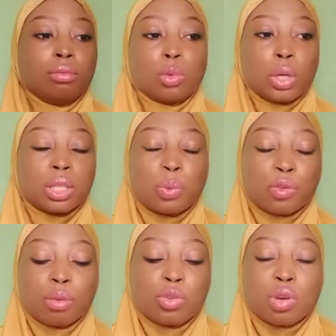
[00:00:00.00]
With
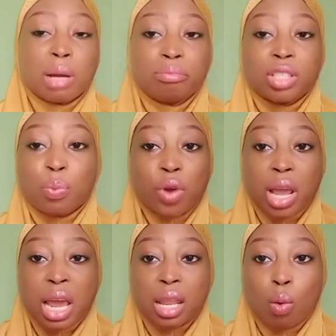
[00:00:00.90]
perfumes, you can spray
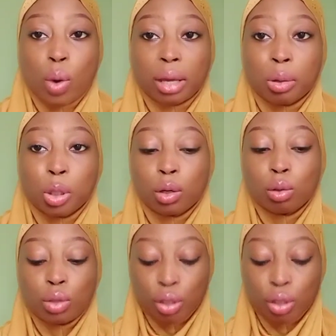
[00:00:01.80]
anywhere on your clothing.